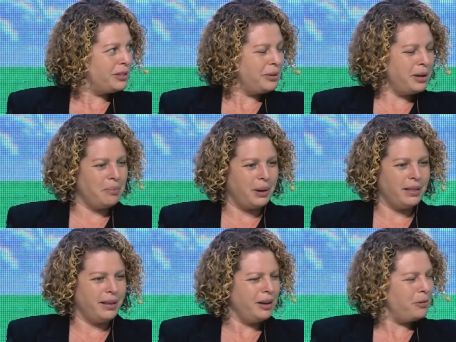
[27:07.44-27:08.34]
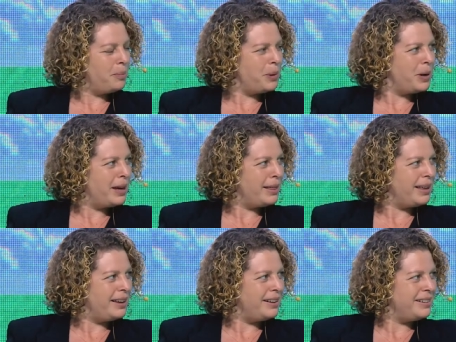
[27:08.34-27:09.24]
to do it, but I think it would be worth
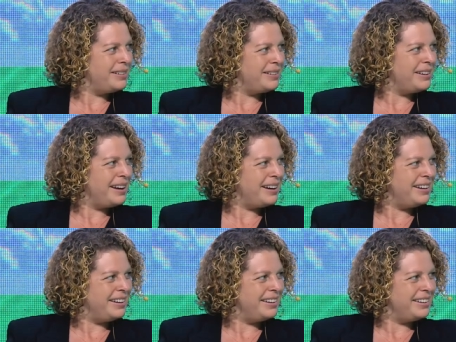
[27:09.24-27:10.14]
it. Yeah,